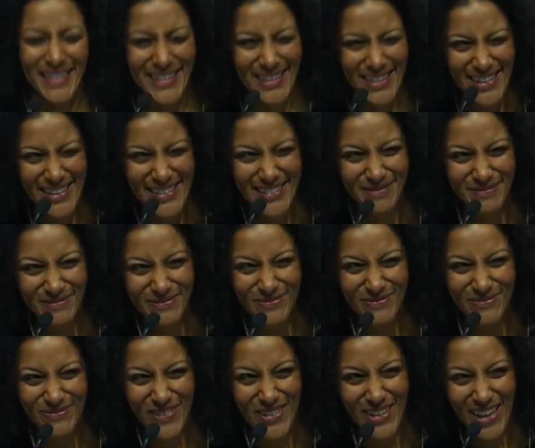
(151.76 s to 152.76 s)
I
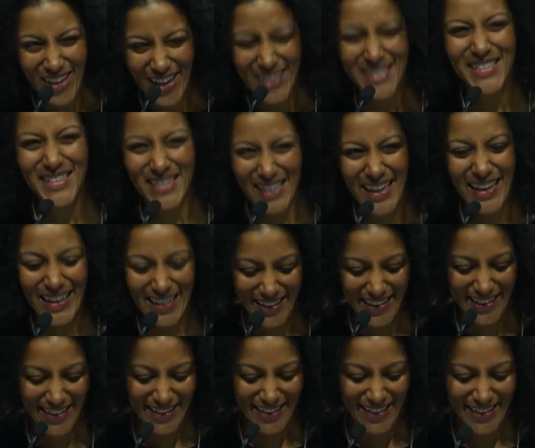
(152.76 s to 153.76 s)
had to
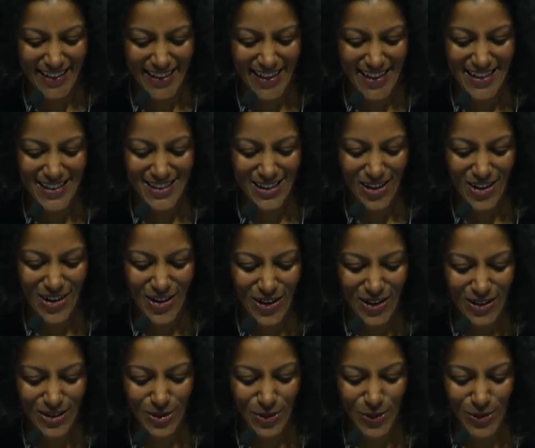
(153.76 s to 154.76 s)
think, these
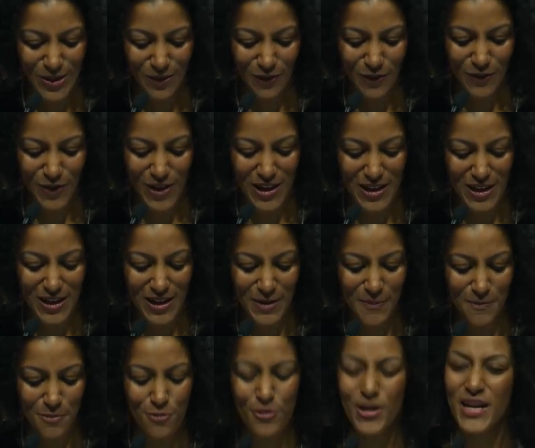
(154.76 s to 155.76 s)
are sort of
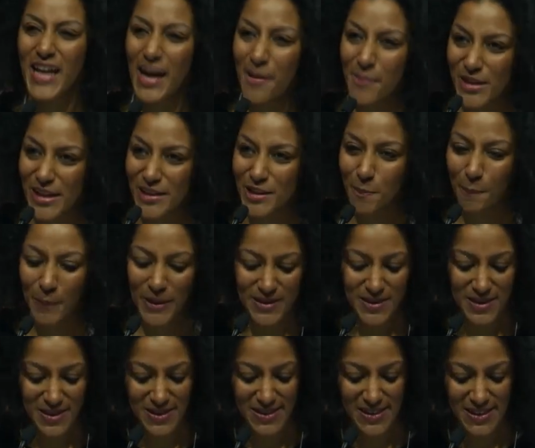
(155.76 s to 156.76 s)
the preeminent
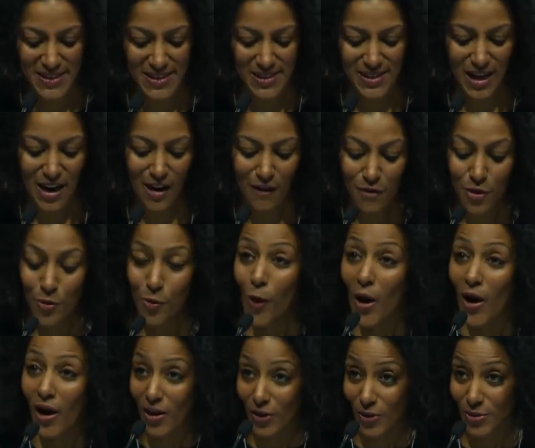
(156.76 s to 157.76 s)
business leaders of the
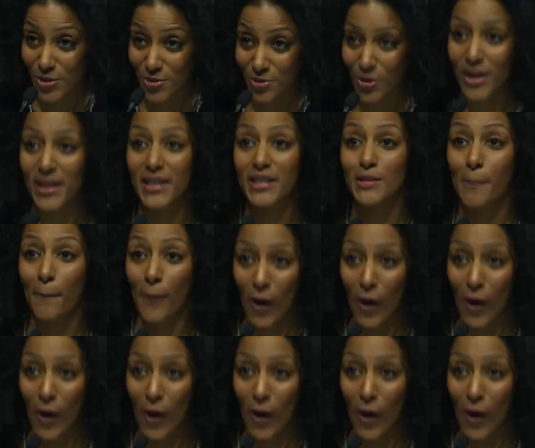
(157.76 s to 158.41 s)
world, right?